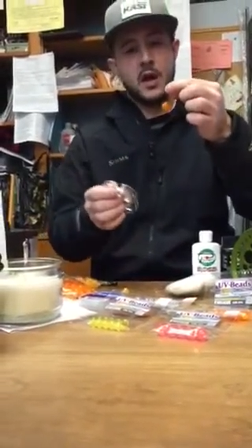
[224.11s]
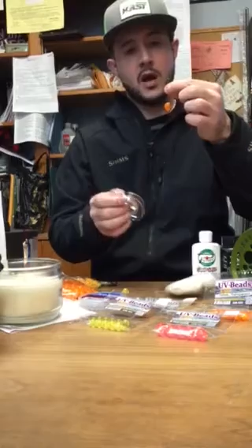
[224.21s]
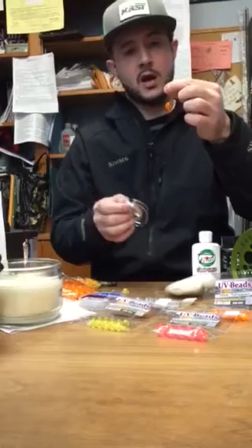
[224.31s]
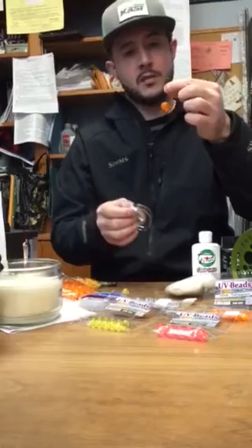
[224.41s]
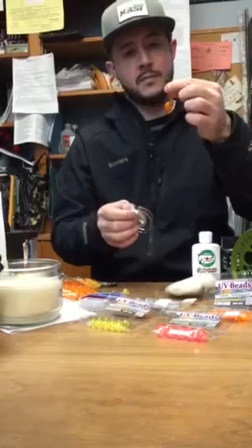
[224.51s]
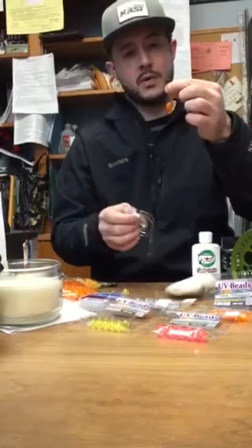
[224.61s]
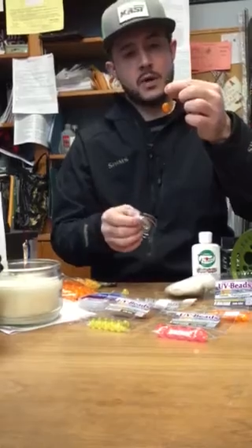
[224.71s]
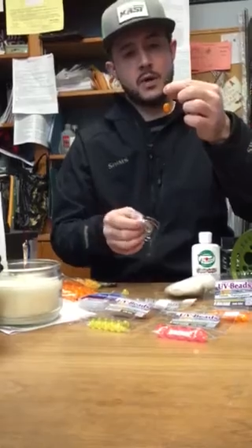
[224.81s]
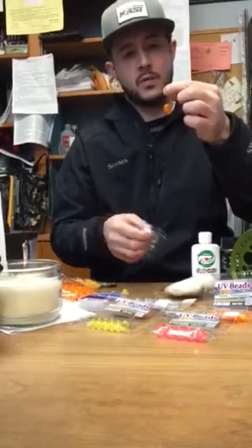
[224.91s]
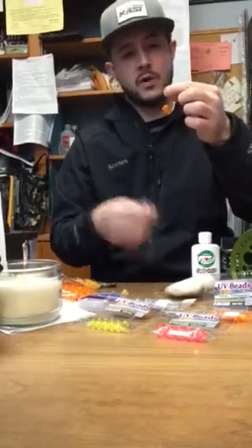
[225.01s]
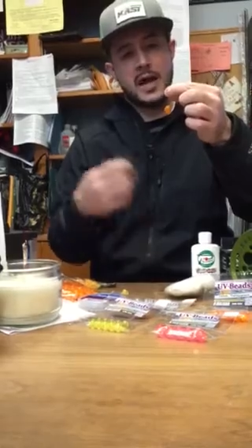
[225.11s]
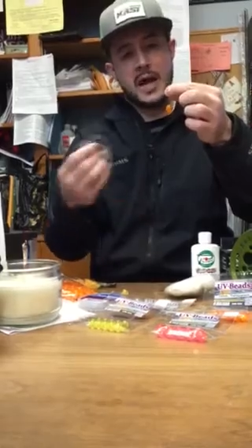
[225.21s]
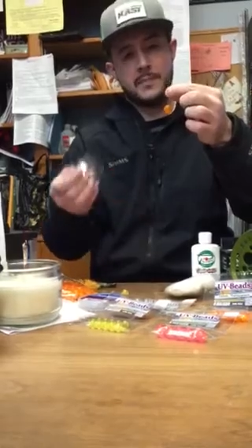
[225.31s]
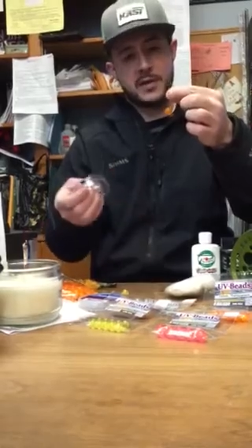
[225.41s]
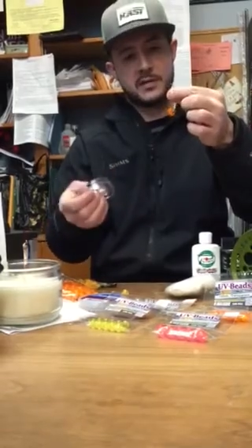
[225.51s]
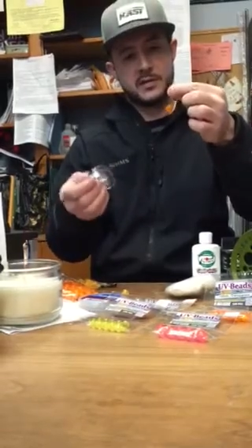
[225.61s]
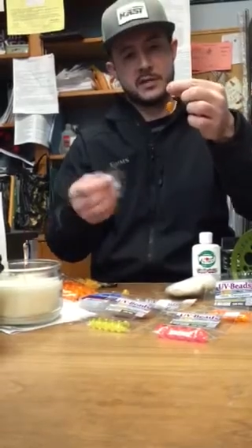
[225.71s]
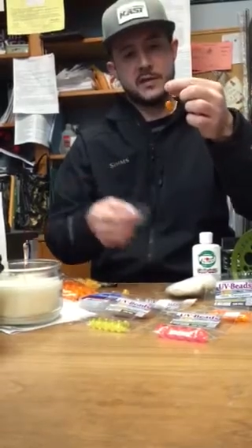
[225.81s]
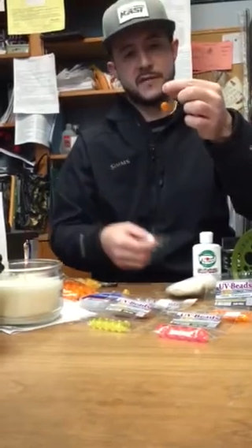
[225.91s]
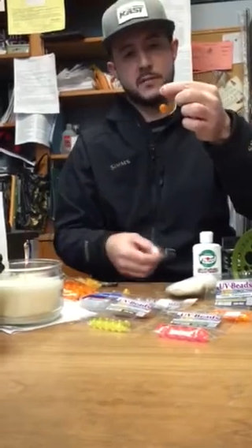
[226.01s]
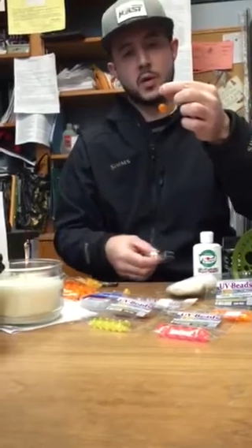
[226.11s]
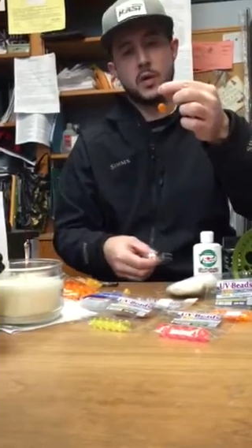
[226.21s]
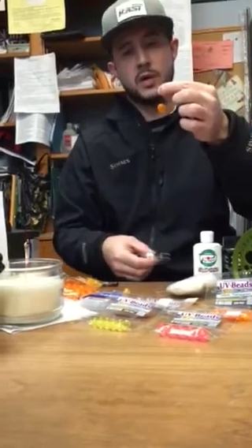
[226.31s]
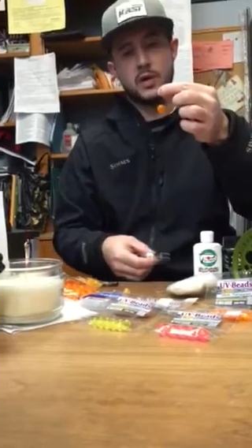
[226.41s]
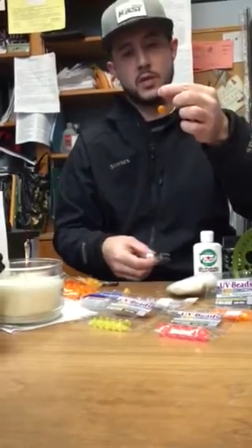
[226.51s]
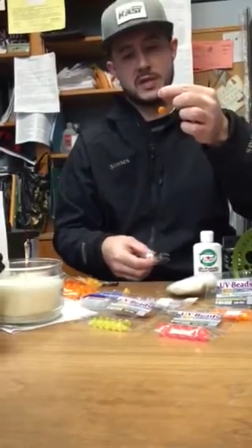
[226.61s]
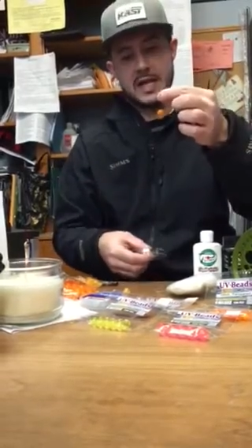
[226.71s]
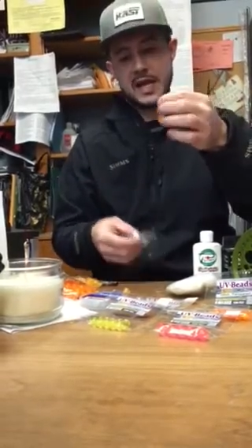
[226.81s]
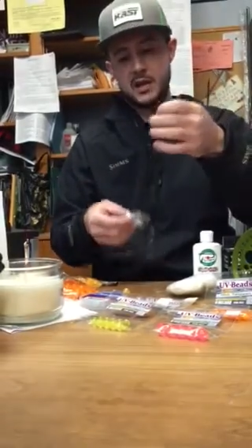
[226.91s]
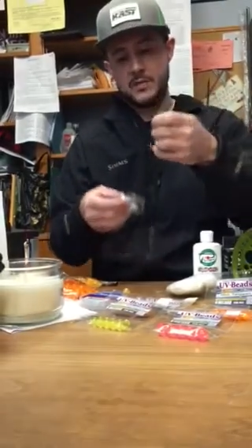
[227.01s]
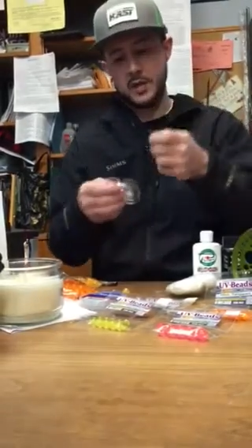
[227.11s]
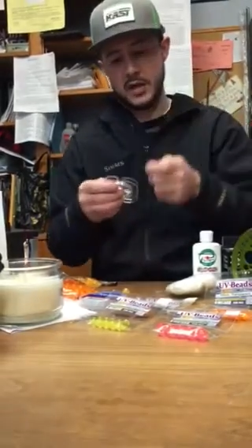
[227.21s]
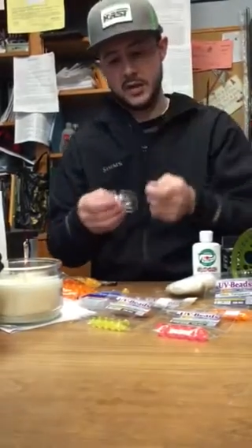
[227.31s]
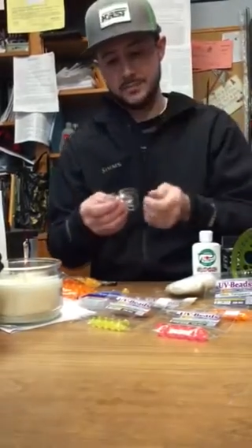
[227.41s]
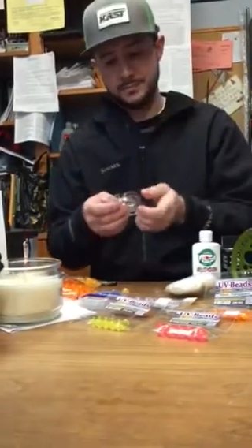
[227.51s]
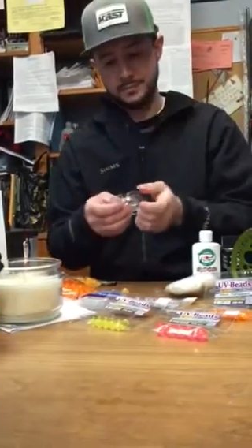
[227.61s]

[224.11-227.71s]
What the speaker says: I'm going to do a tandem rig.